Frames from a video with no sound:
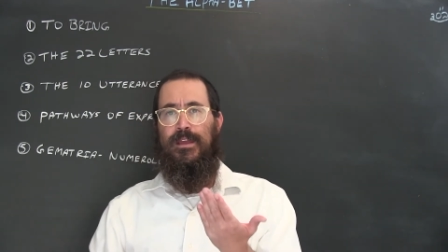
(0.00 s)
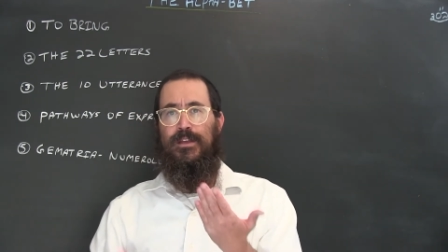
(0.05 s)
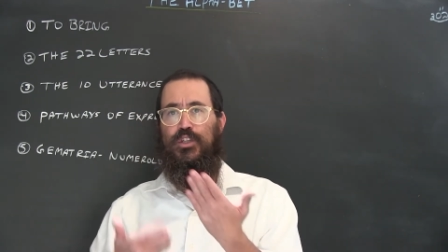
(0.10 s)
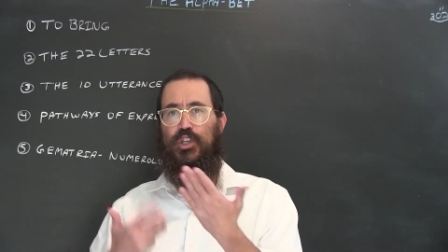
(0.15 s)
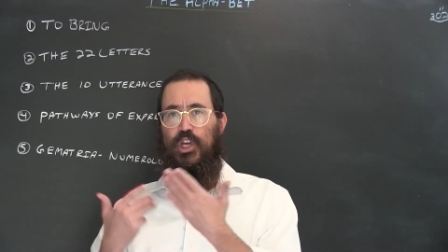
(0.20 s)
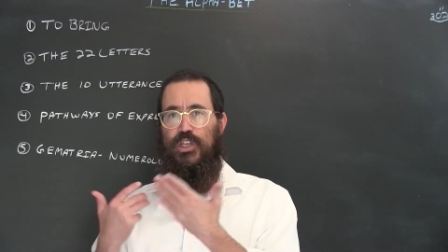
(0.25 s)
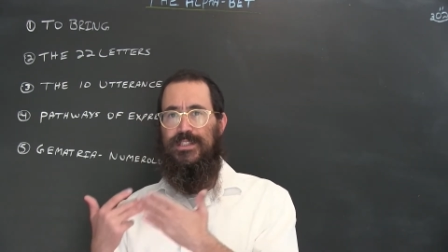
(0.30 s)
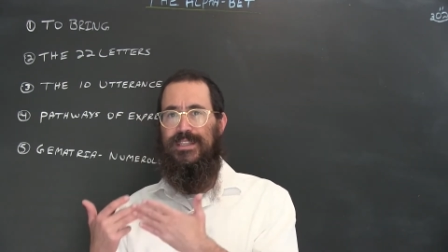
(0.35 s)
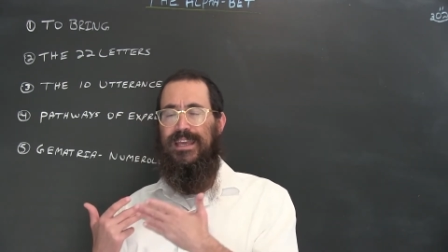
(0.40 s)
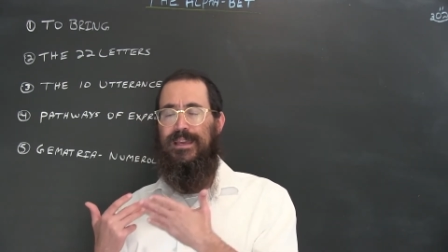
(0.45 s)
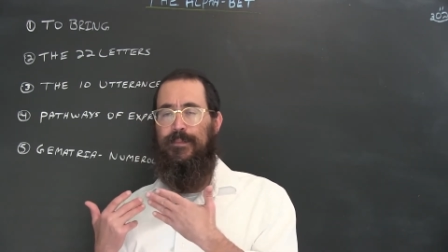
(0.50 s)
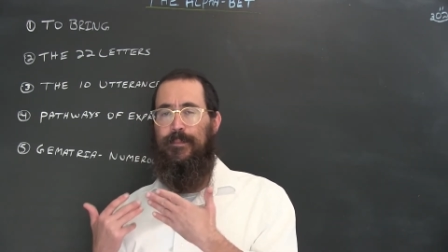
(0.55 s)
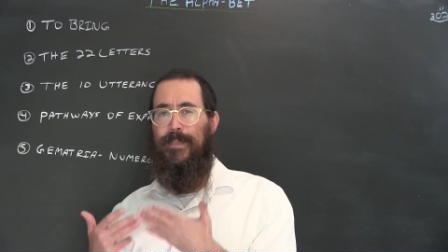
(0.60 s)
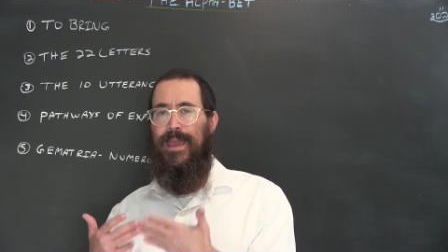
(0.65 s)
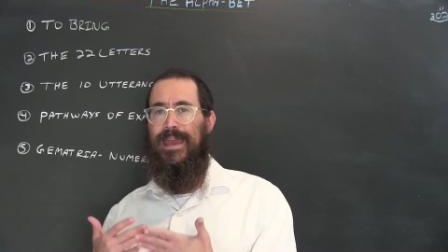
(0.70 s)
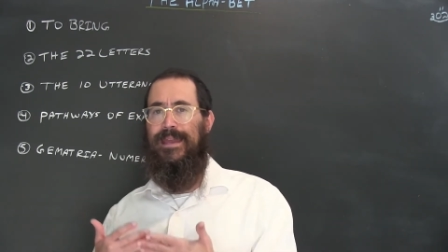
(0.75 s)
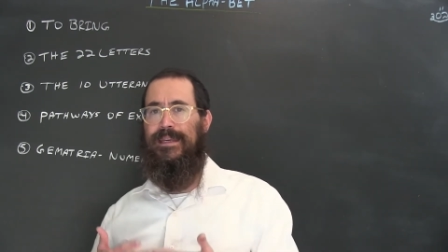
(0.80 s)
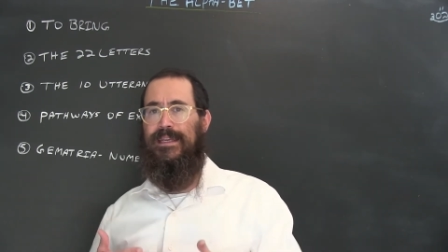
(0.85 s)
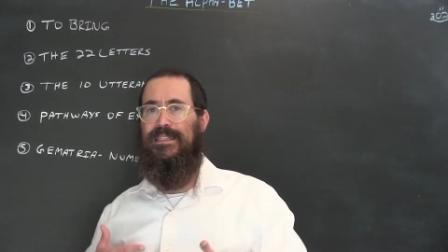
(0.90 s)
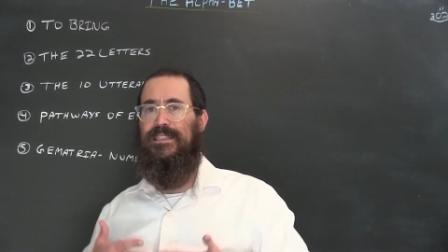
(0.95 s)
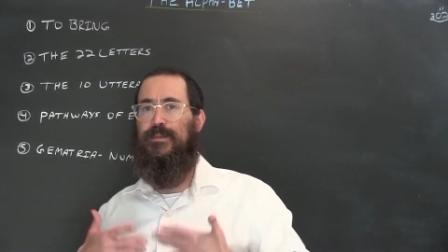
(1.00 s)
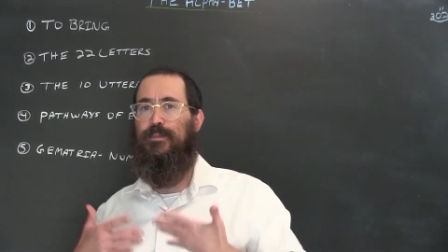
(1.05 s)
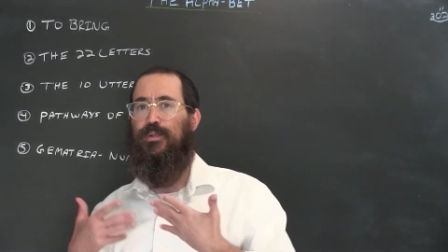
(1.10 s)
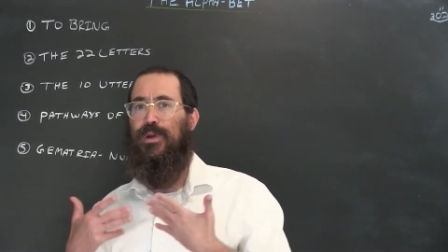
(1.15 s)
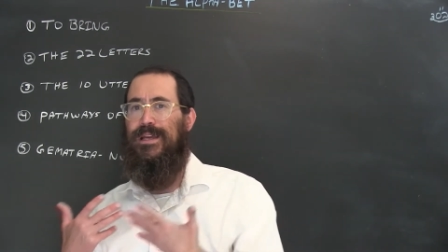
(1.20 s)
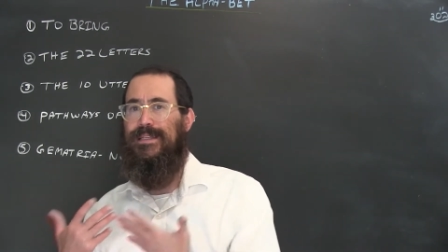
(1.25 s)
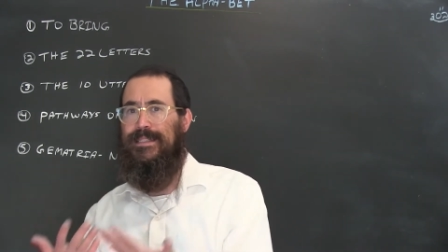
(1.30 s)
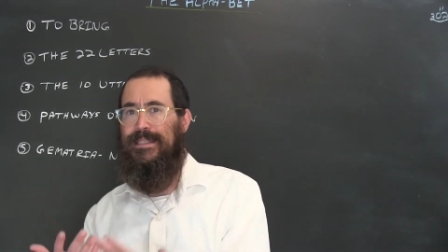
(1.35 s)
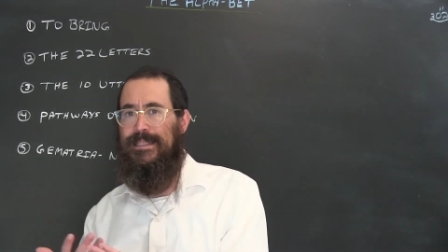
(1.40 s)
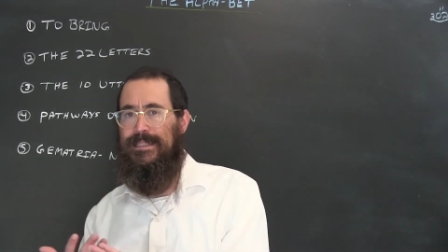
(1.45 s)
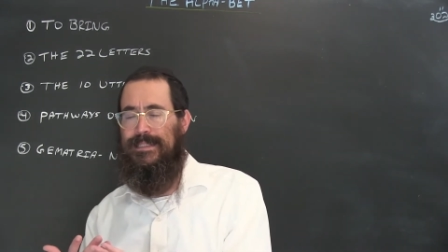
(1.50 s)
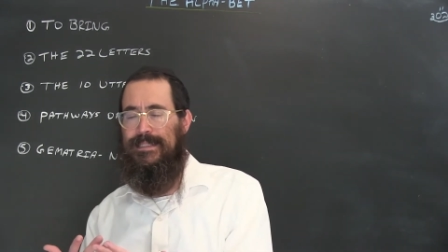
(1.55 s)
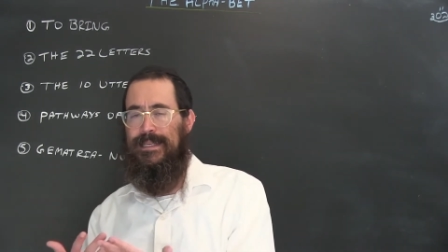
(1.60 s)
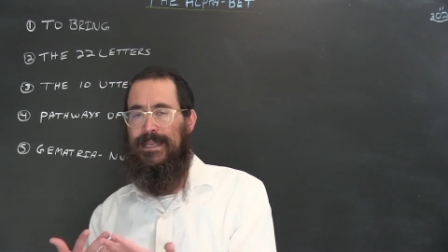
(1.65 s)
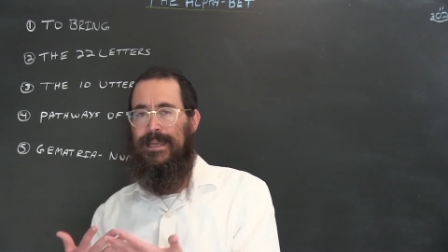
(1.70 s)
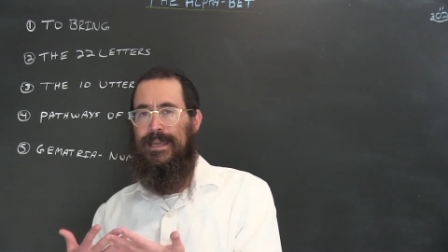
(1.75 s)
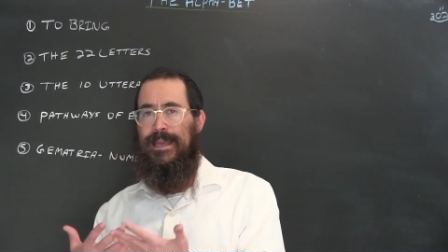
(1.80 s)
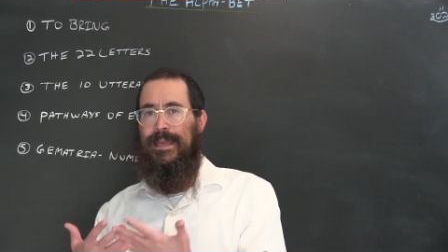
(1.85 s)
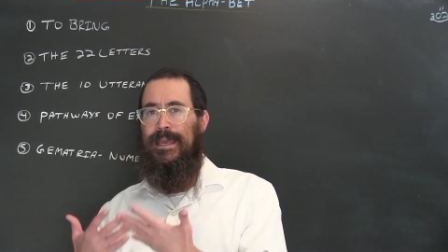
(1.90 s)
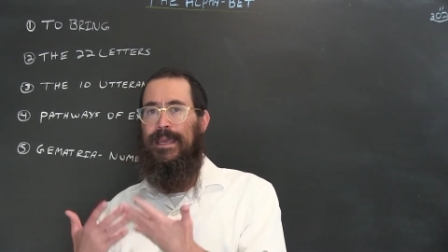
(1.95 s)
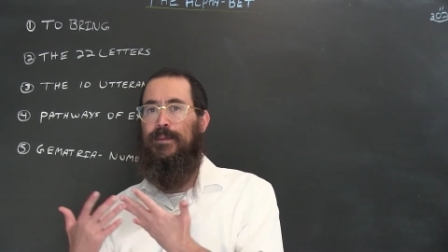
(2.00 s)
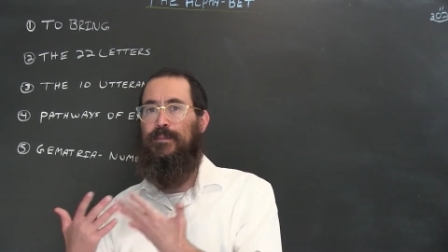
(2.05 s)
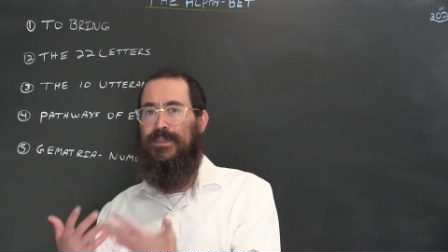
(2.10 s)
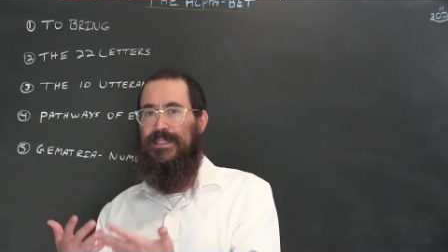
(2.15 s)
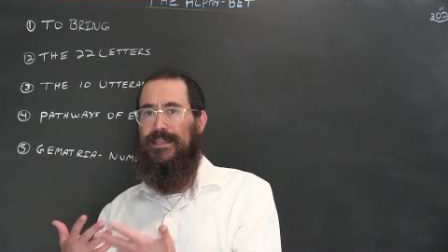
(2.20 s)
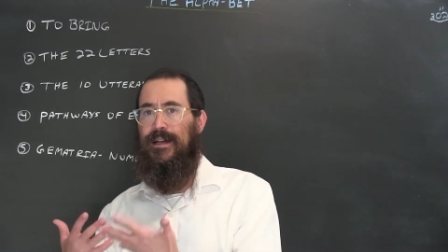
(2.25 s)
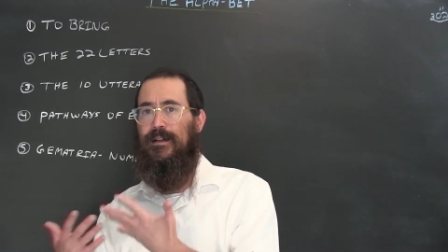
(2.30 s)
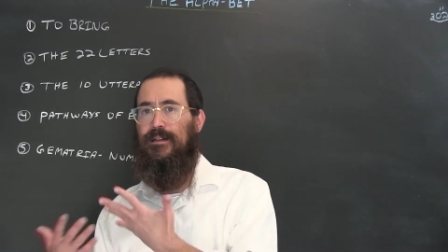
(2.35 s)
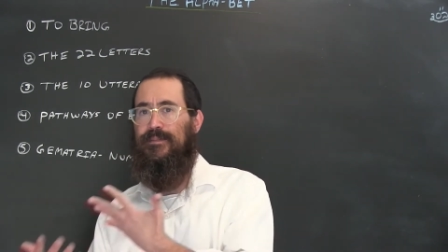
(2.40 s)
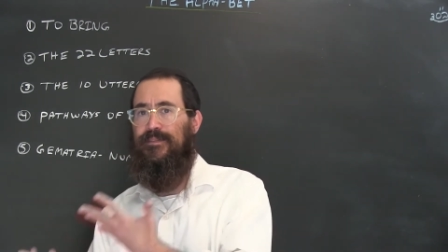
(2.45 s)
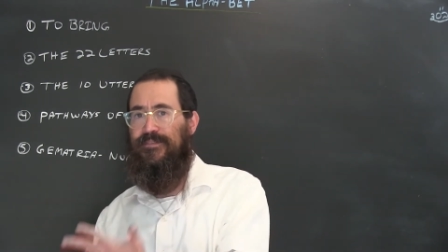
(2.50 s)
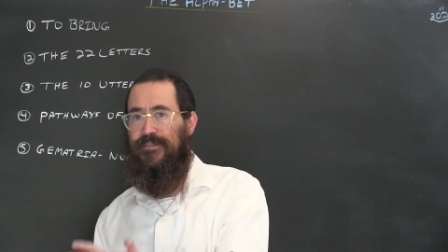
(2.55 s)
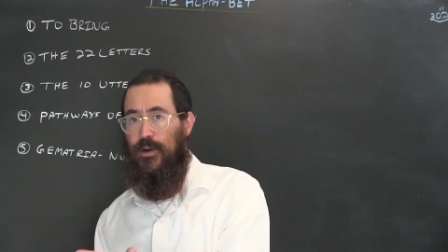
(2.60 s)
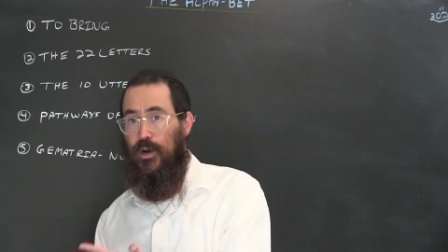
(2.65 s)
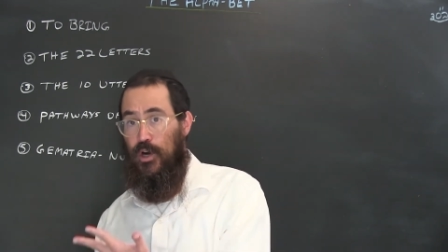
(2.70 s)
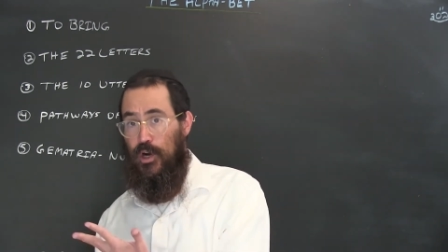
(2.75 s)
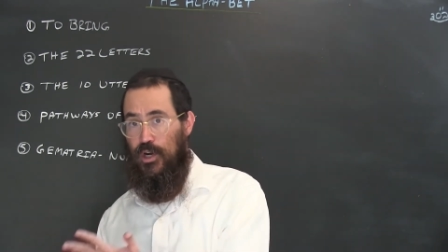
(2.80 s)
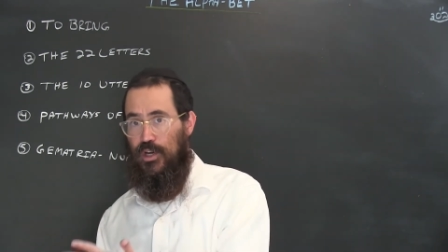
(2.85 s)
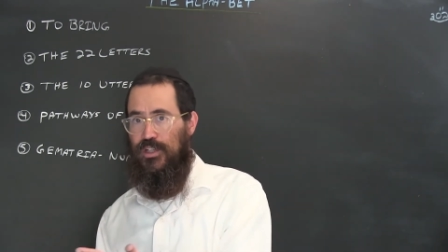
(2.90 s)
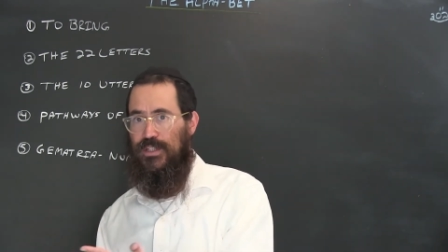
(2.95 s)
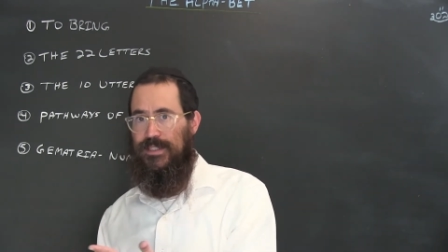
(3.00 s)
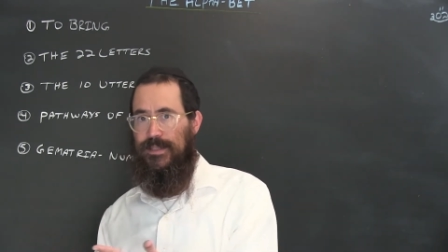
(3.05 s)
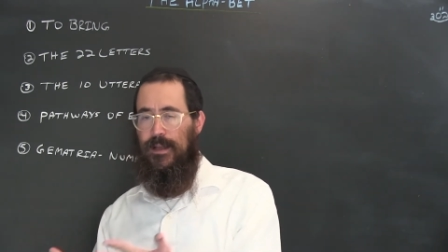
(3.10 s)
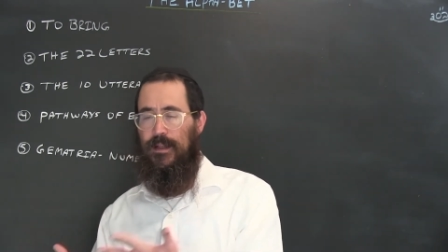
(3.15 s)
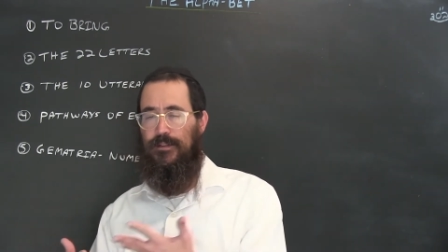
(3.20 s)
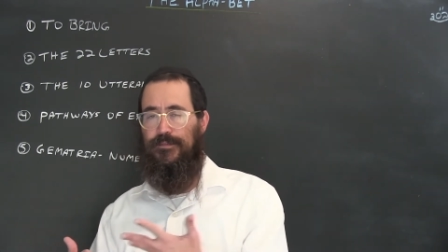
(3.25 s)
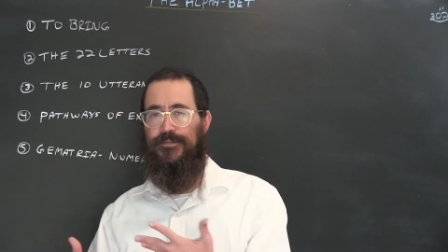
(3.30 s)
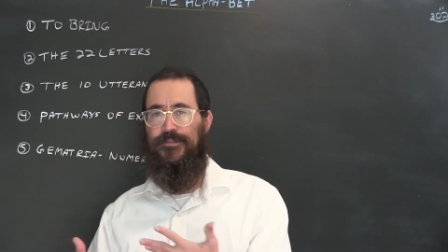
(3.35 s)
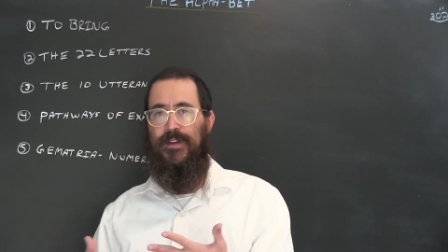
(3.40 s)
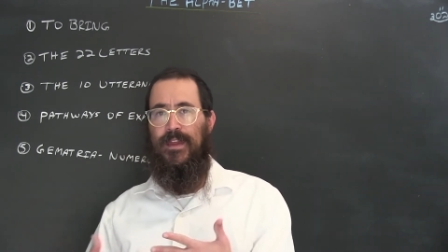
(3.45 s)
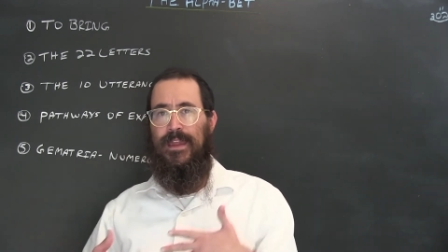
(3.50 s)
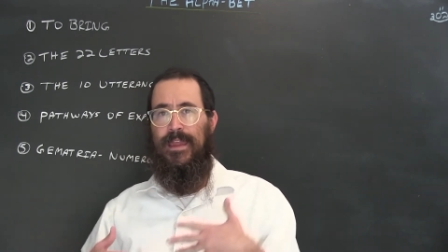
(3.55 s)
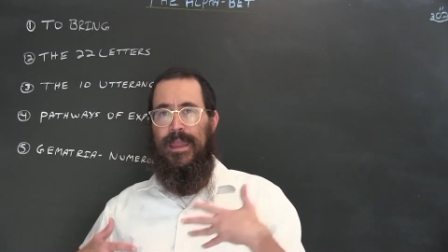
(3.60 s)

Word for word: just like man expresses himself or herself,